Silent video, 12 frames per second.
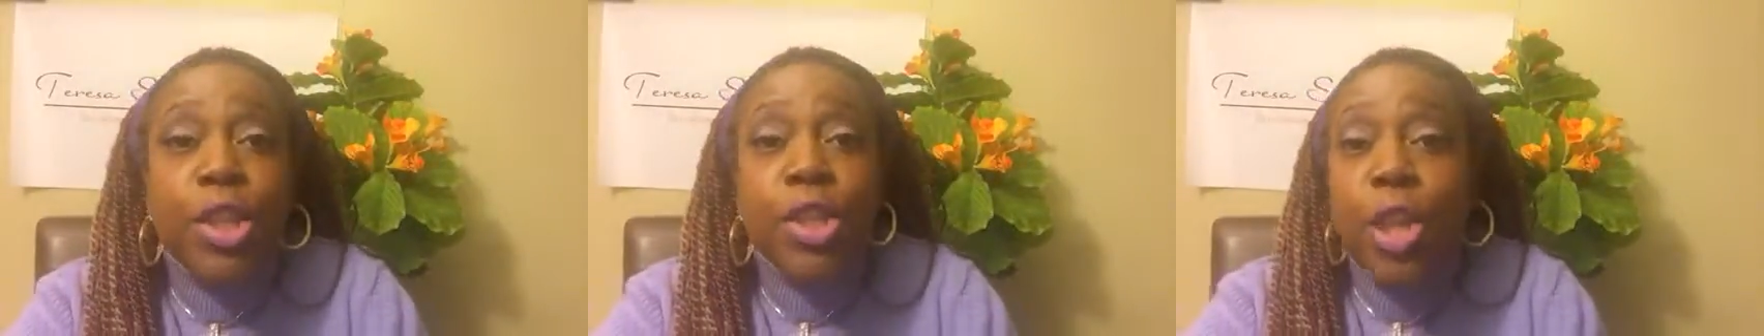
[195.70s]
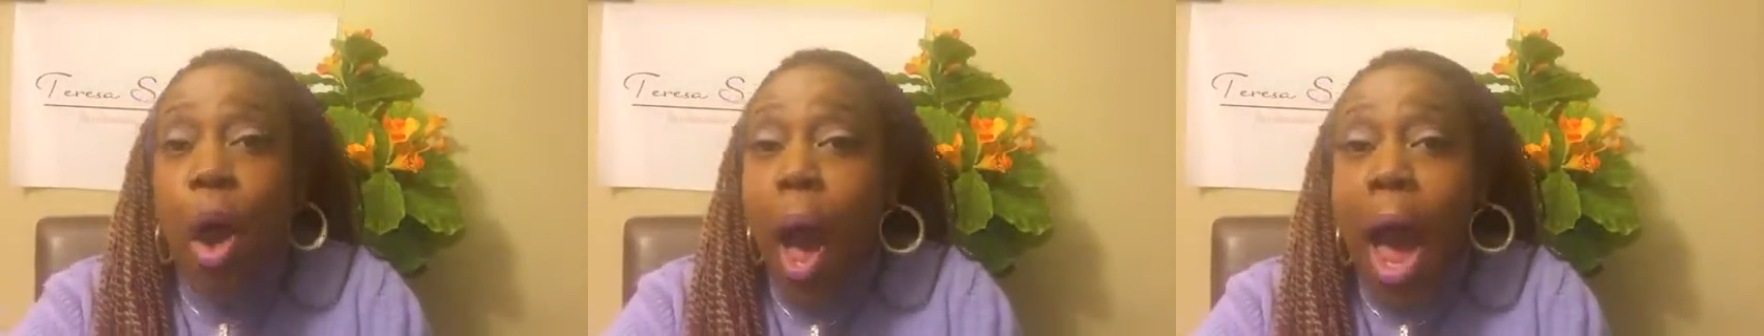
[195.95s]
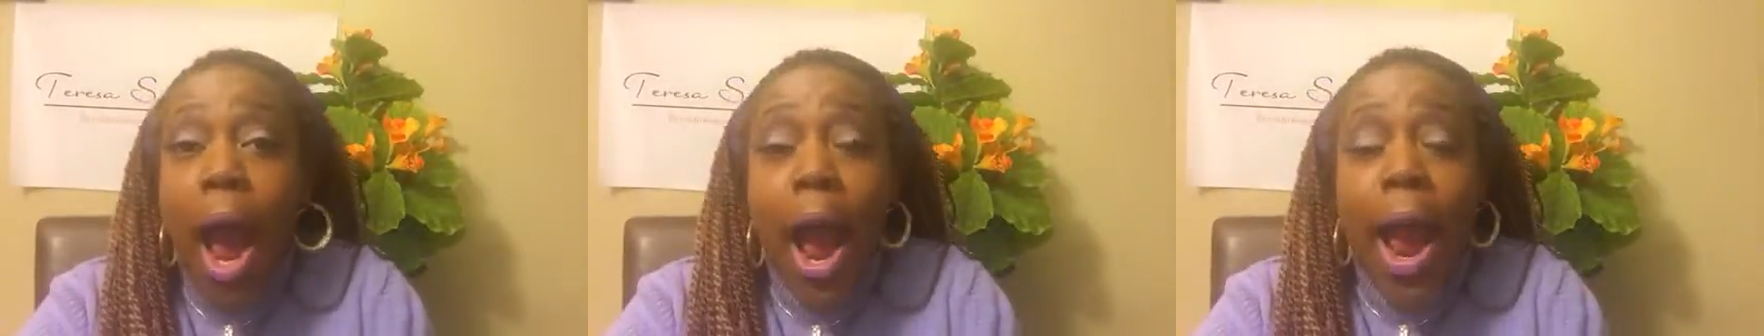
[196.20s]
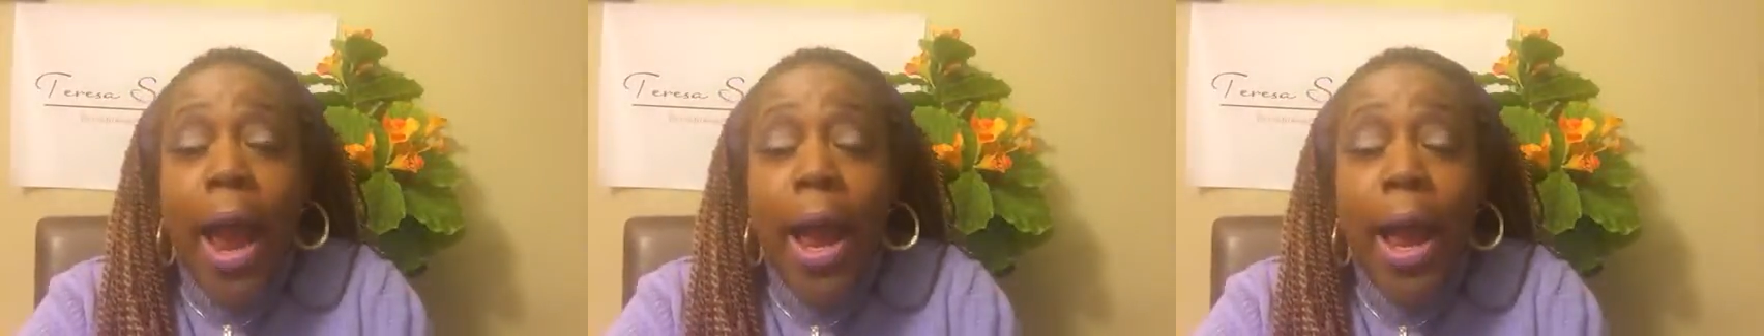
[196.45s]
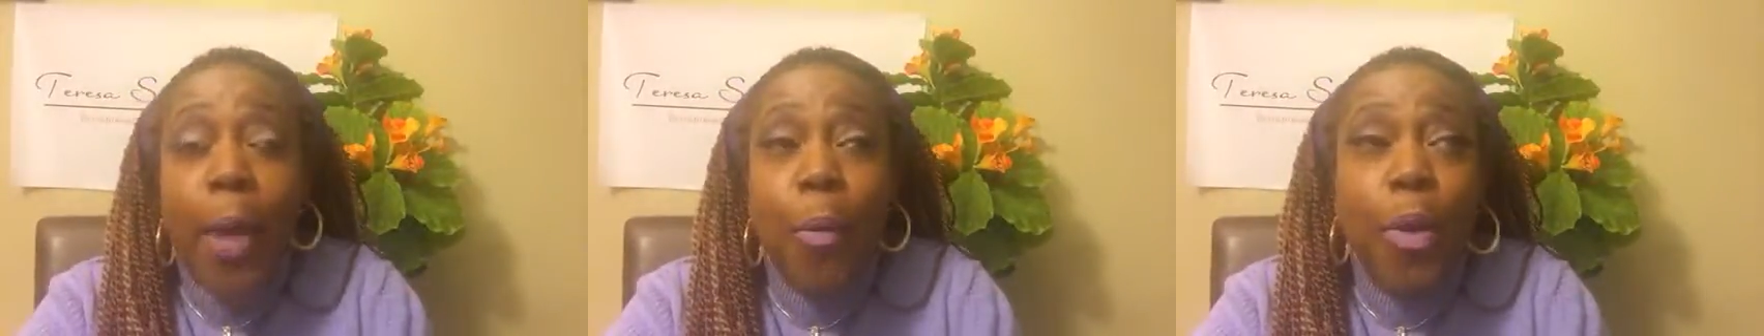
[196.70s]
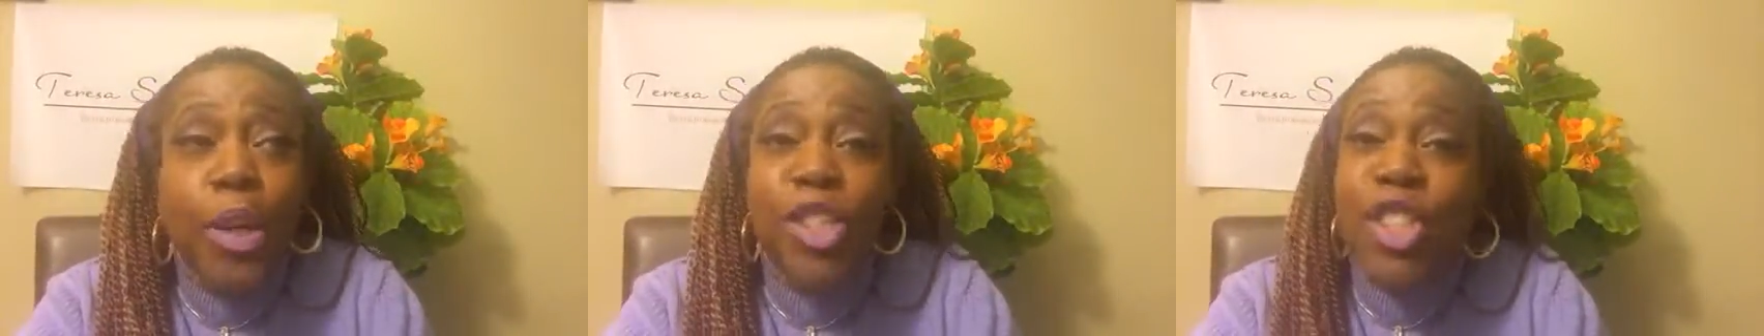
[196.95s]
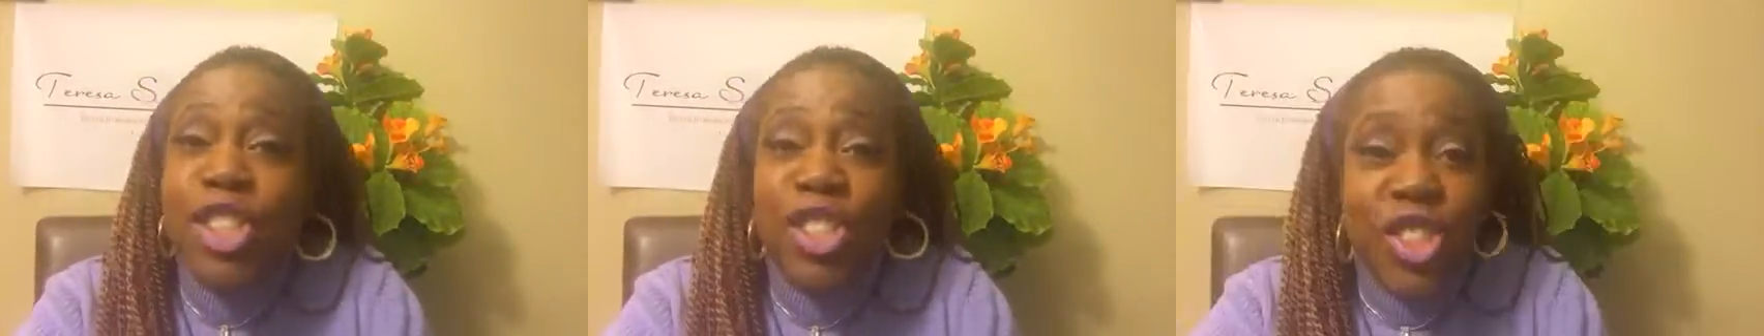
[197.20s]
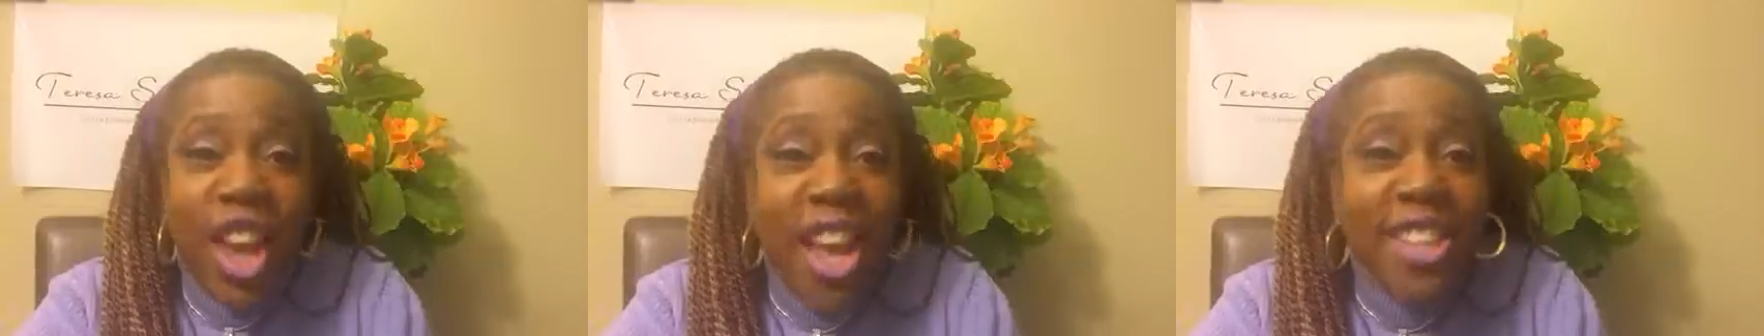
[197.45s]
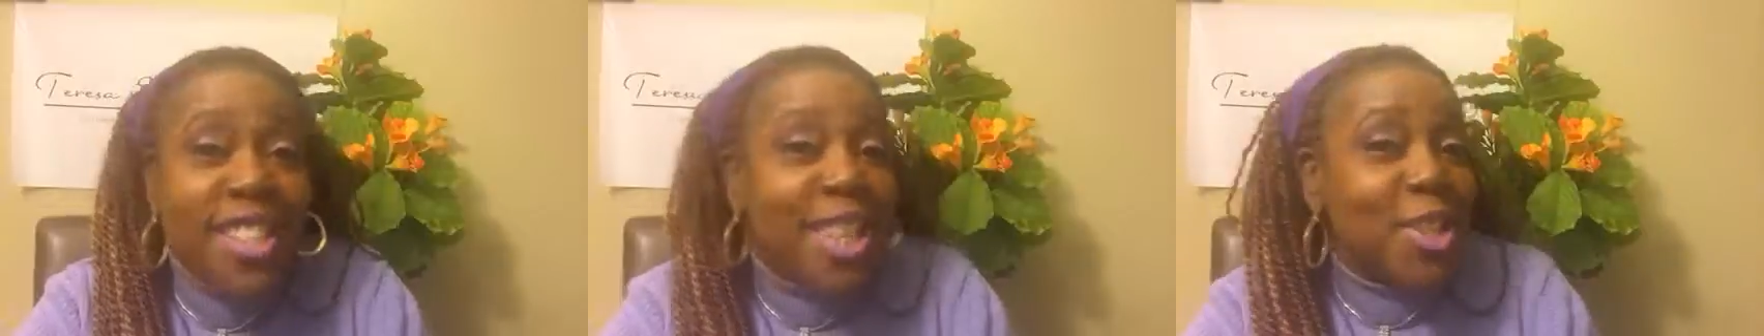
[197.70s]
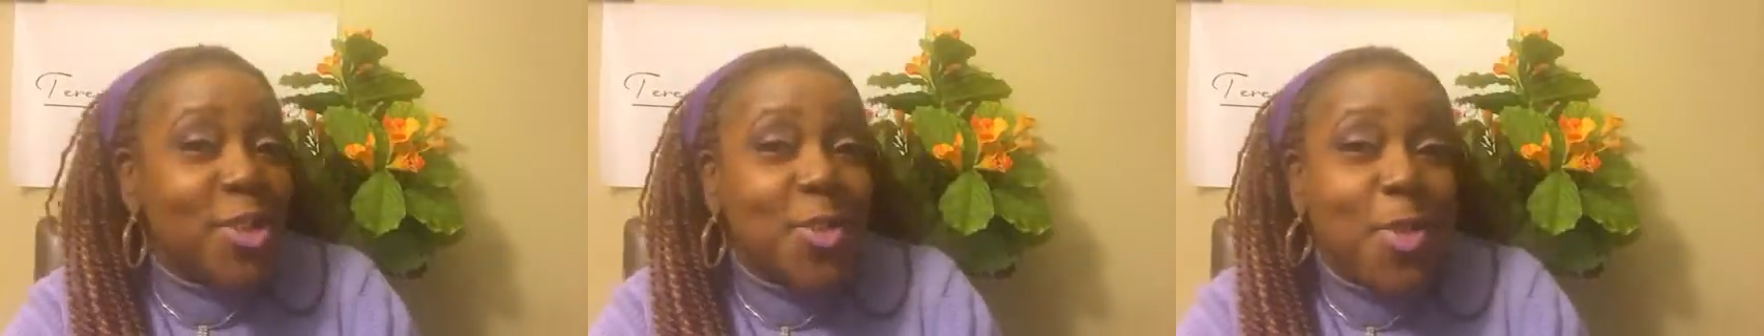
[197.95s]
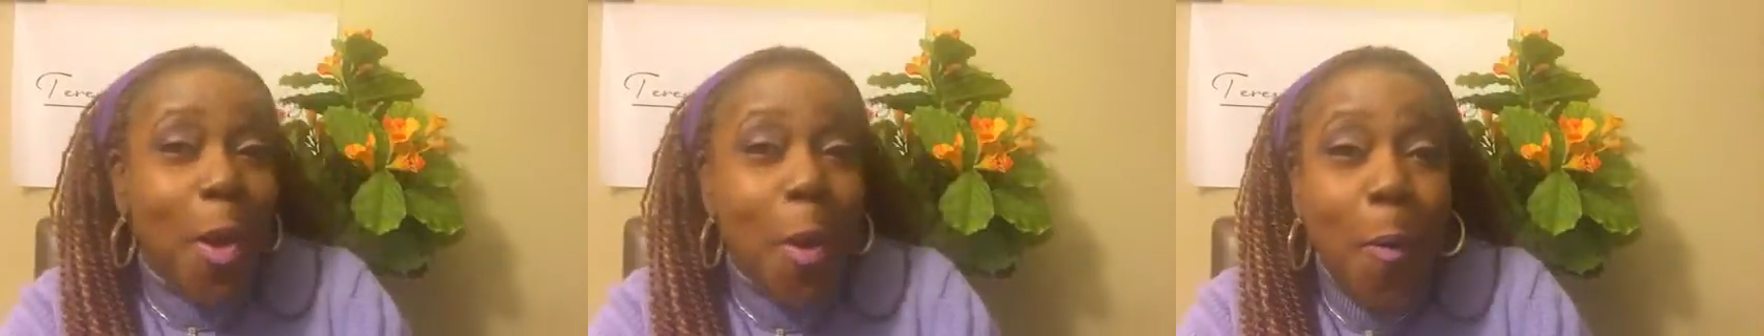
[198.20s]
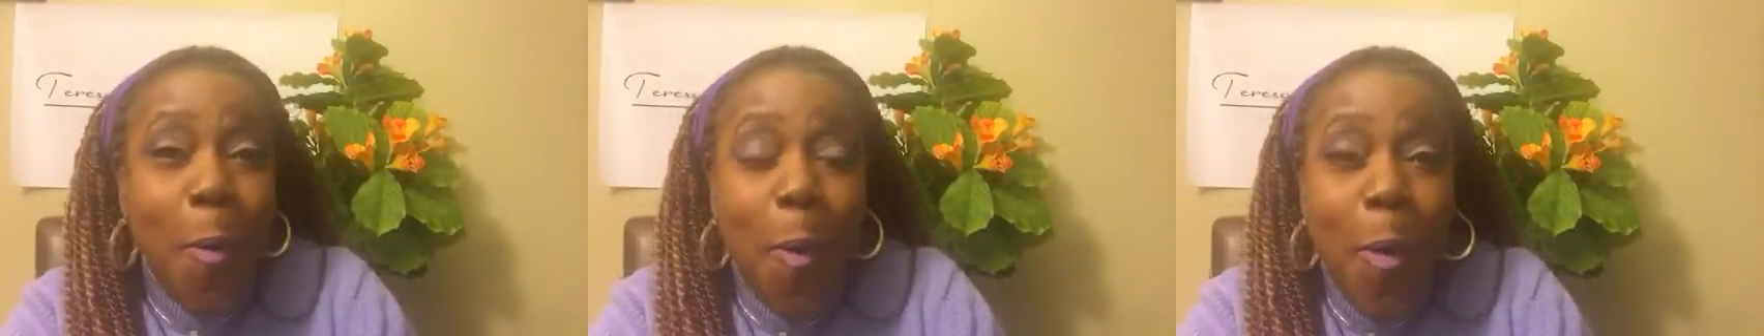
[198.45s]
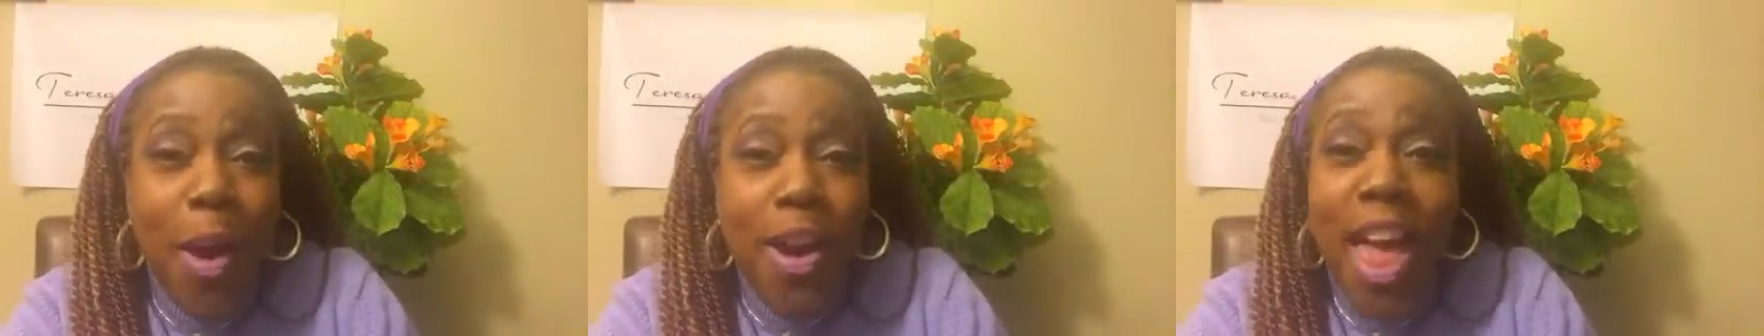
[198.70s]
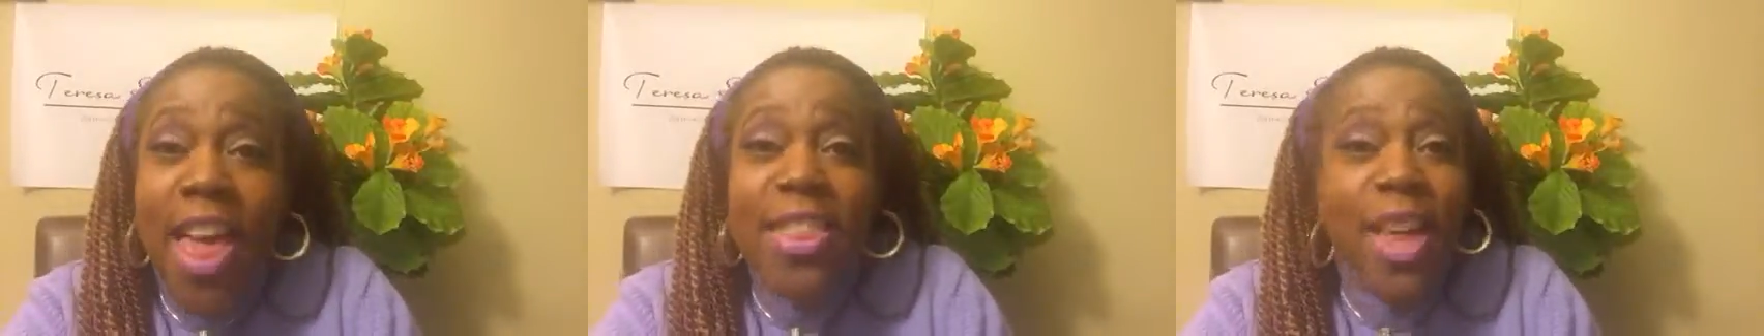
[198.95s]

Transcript: So I would suggest that you go on,